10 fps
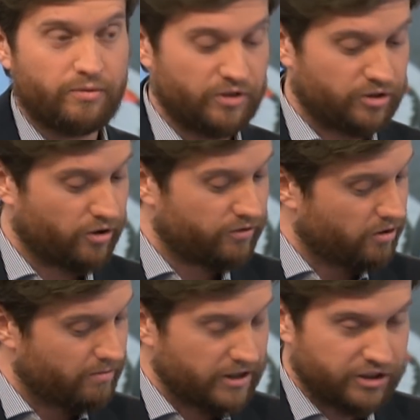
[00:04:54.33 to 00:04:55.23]
We've just heard
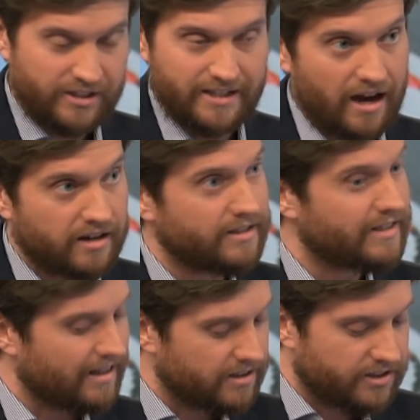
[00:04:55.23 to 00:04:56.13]
from her. She's young,
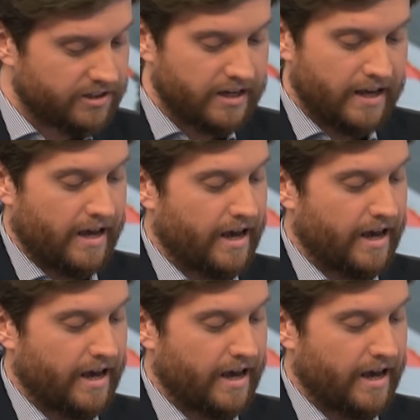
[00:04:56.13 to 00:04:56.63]
talented,